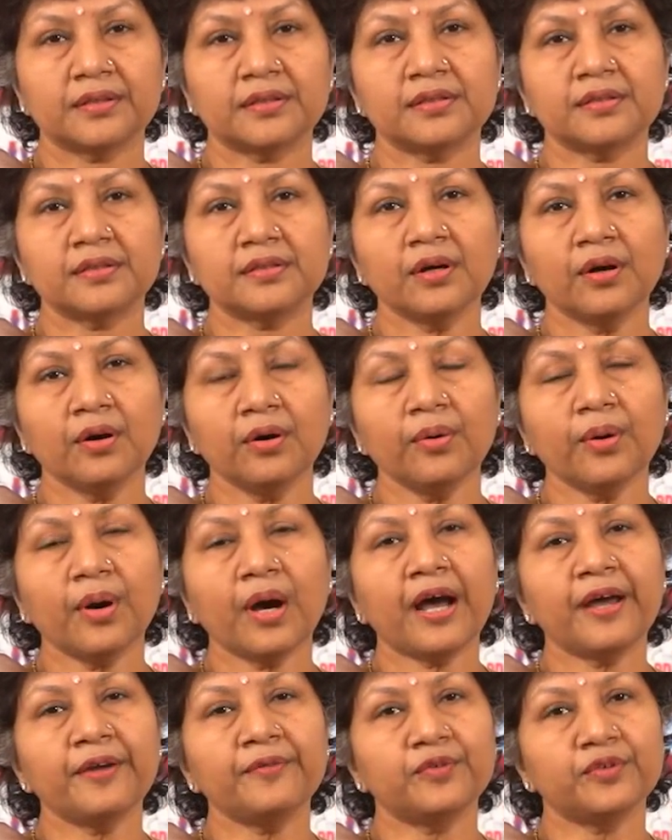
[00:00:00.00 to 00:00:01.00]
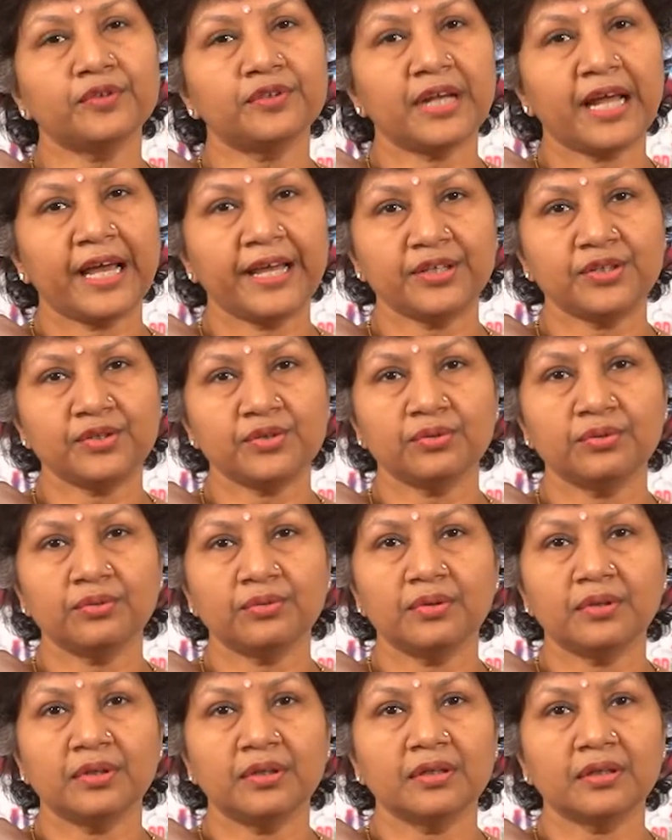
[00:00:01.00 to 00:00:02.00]
So, I would like to
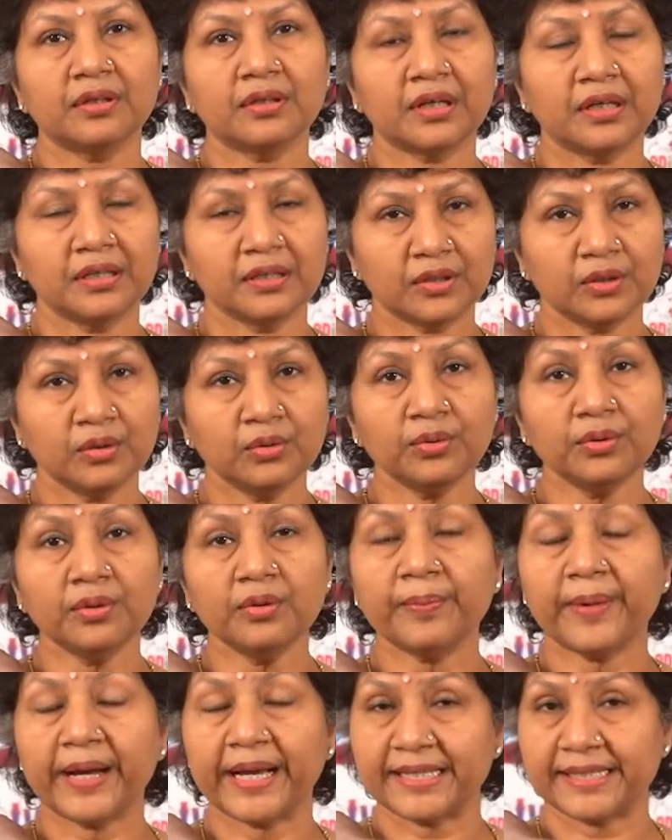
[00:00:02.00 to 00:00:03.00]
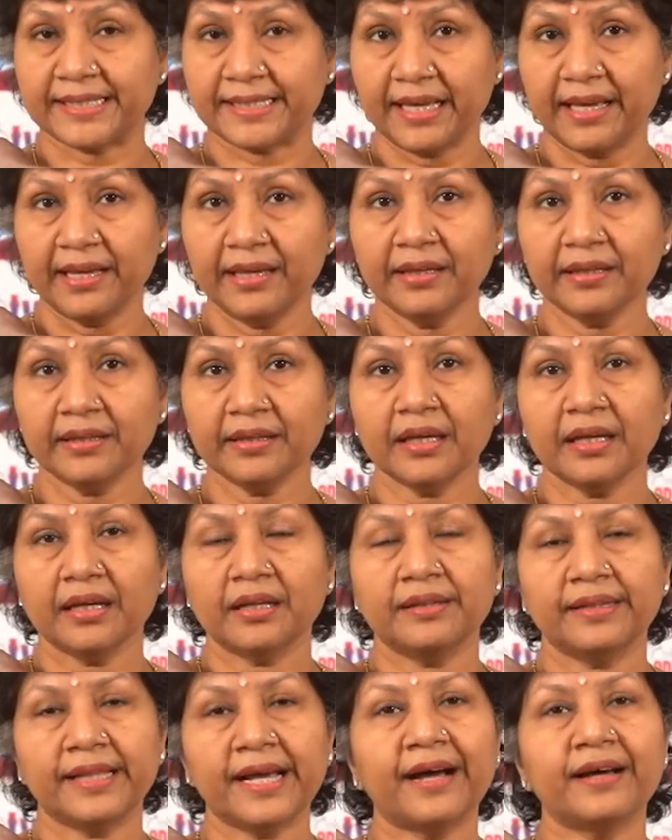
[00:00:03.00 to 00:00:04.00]
conclude by saying
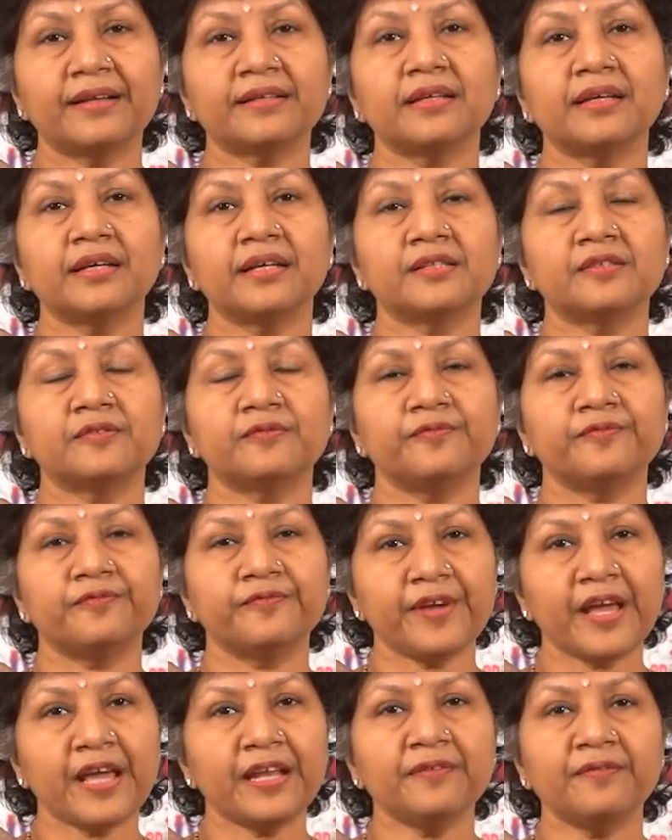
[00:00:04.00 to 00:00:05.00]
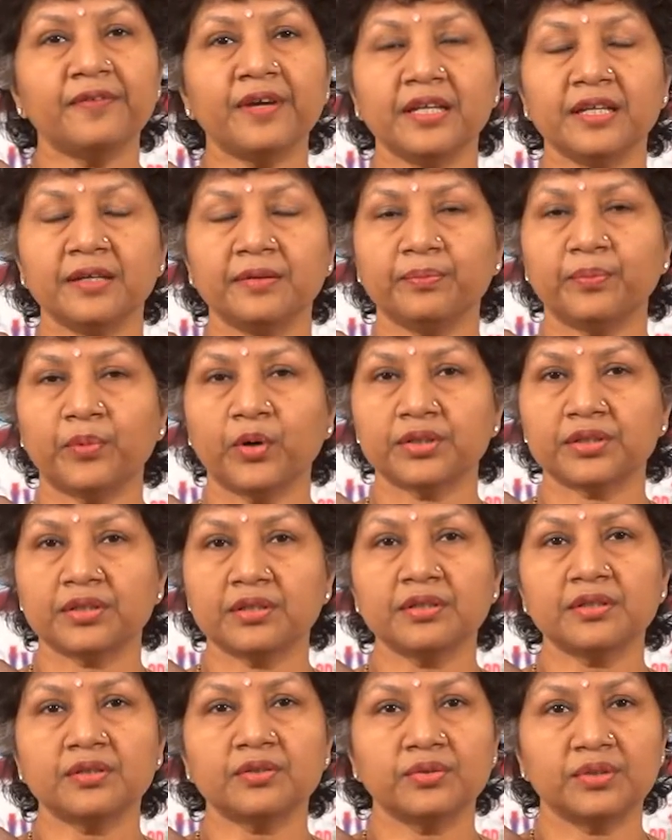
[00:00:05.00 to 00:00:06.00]
that it's very
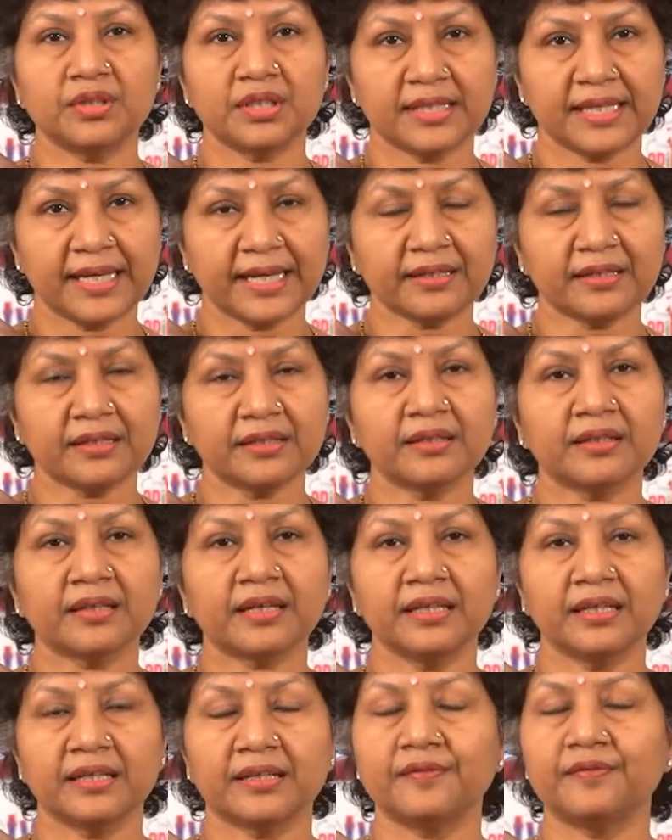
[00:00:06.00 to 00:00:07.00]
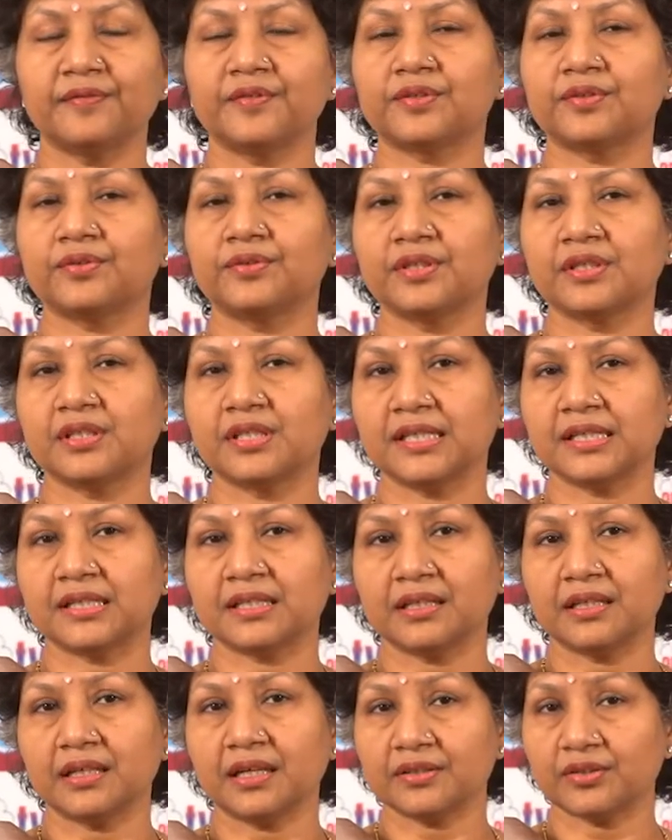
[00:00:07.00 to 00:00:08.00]
important to detect connective tissue disease
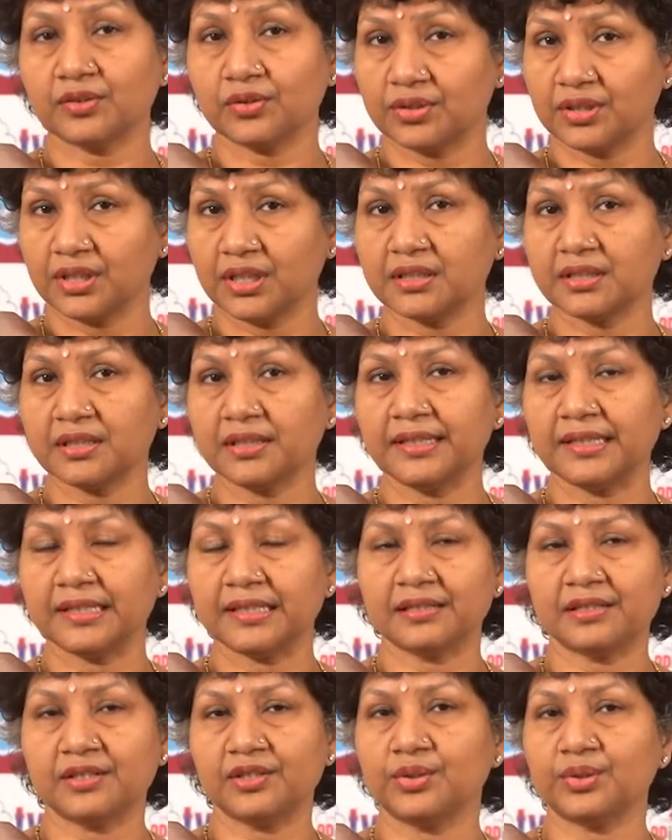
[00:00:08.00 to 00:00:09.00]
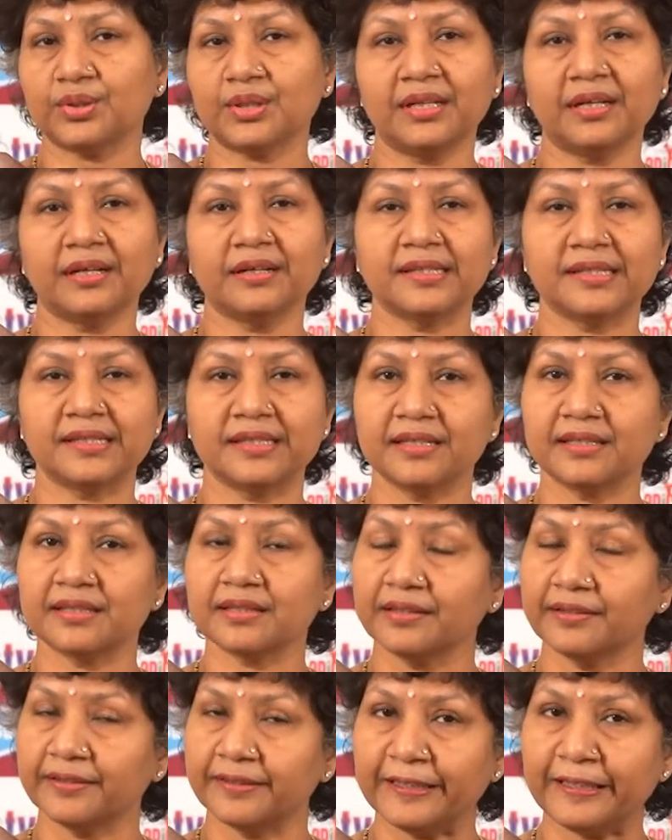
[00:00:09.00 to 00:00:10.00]
associated interstitial lung disease
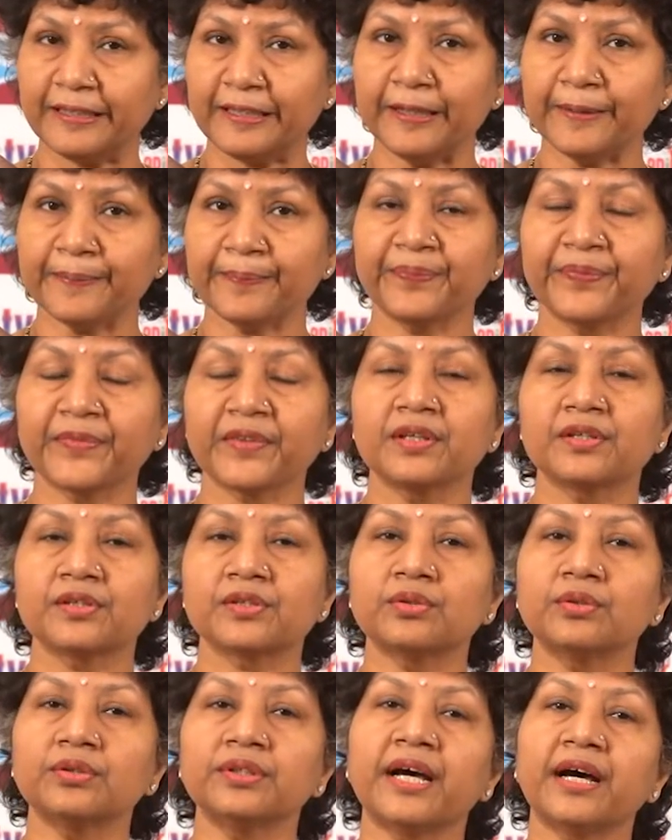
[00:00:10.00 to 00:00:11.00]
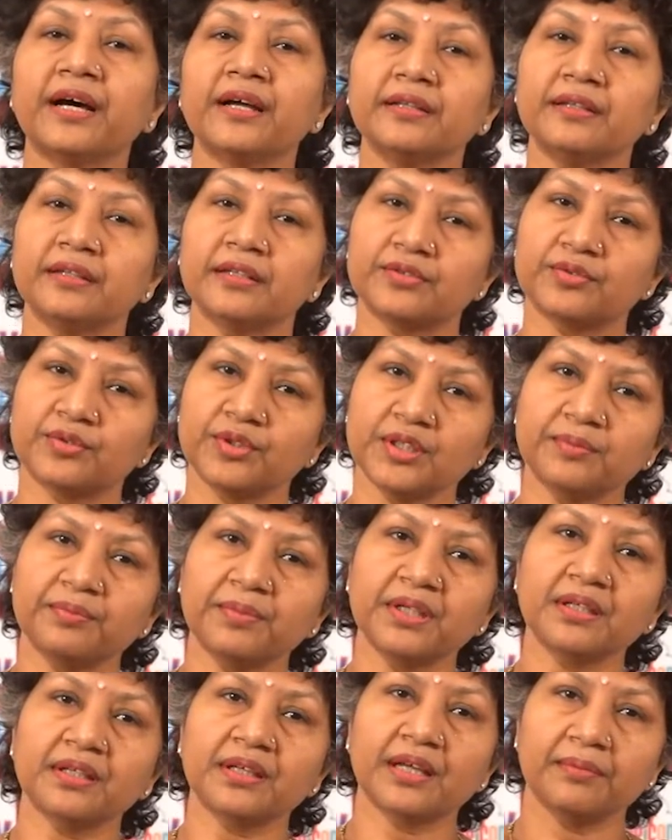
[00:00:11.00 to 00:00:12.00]
early, so that the
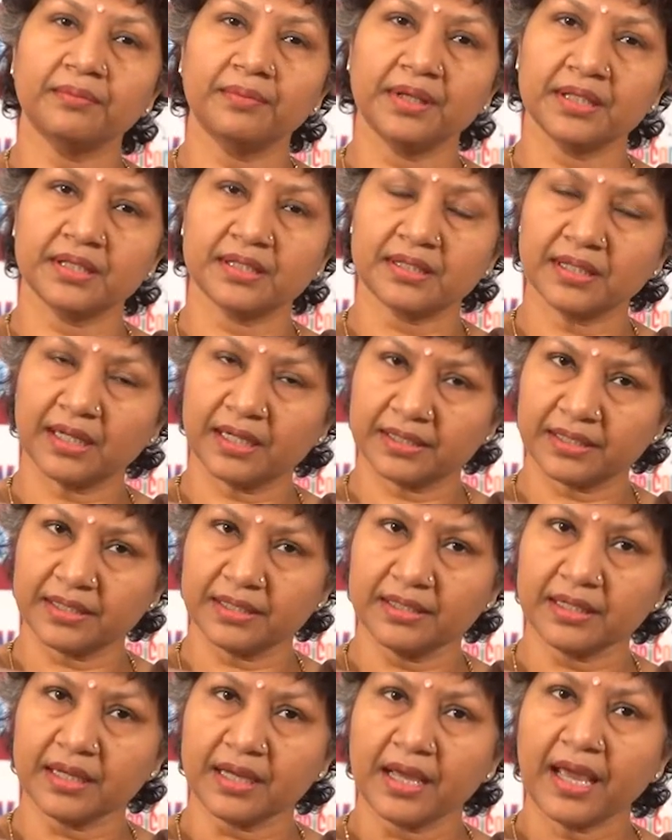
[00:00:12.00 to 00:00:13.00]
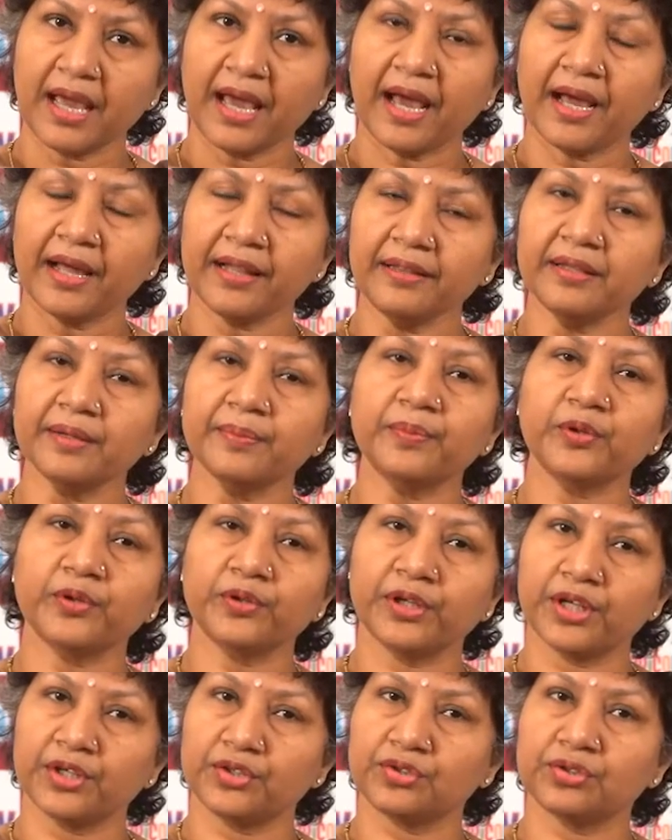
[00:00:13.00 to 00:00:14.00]
treatment can be started and the
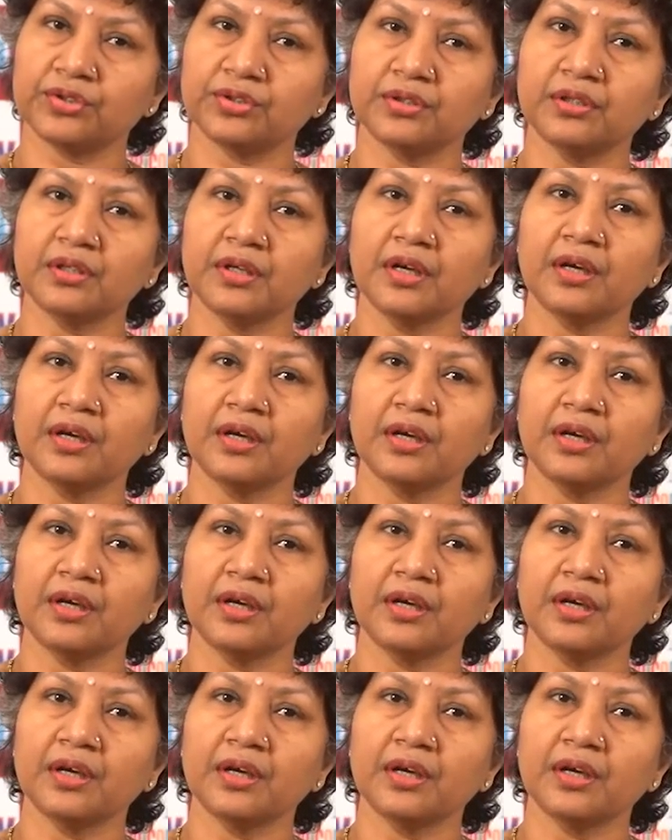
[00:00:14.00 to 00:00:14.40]
progression